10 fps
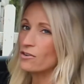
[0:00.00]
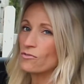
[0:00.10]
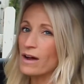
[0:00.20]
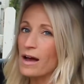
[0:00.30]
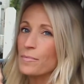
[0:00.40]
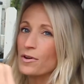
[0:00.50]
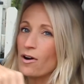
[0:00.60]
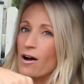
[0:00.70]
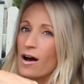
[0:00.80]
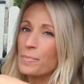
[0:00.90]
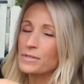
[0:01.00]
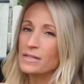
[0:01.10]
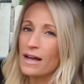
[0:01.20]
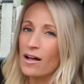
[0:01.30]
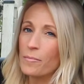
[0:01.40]
grab your
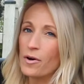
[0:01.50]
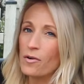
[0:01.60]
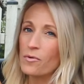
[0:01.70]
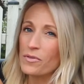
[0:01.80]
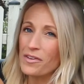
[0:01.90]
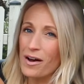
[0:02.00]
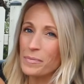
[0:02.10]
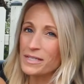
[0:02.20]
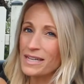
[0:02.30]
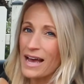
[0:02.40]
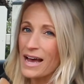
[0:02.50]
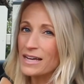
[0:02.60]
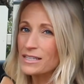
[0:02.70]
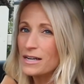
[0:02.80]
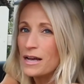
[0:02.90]
opposite elbow with the opposite
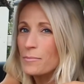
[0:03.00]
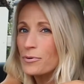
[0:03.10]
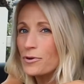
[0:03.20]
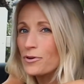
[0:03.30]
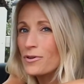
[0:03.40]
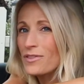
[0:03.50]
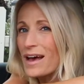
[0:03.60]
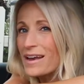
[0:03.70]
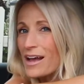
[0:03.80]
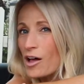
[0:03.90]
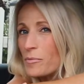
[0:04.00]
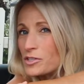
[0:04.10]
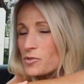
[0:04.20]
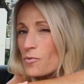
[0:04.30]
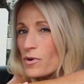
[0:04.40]
hand, pull that elbow
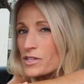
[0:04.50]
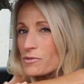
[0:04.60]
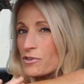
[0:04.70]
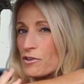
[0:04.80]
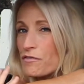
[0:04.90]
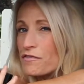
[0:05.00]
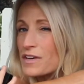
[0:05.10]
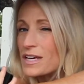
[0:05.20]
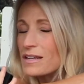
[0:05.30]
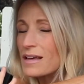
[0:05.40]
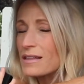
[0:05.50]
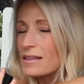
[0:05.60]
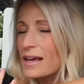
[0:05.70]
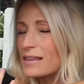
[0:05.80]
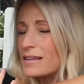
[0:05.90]
towards you, and you'll feel that
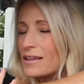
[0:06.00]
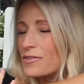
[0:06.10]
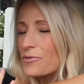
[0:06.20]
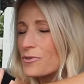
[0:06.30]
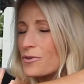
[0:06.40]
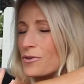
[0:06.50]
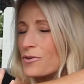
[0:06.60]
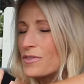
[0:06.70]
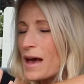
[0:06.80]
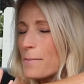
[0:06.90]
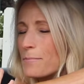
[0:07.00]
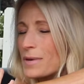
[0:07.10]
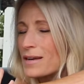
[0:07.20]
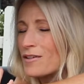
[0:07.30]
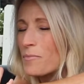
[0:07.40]
lengthening through that
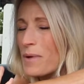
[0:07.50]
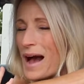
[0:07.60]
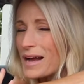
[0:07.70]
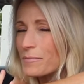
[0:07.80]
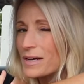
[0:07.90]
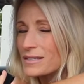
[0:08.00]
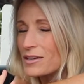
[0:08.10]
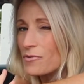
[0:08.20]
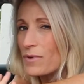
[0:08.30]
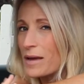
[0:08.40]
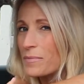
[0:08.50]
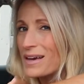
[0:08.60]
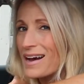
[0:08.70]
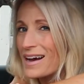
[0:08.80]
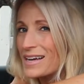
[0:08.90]
middle back muscle right
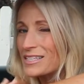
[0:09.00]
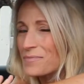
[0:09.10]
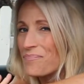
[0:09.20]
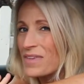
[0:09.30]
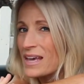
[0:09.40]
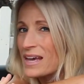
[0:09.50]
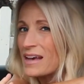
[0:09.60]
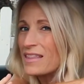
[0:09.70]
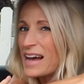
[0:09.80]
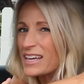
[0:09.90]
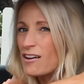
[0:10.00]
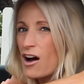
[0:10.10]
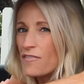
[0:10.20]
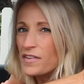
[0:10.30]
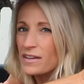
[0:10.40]
behind. That can
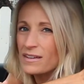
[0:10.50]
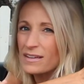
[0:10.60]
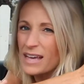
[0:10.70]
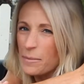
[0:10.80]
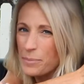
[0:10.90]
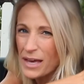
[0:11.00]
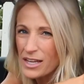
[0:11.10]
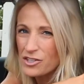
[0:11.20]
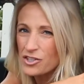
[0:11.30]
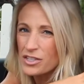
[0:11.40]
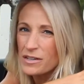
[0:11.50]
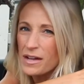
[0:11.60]
often get pinched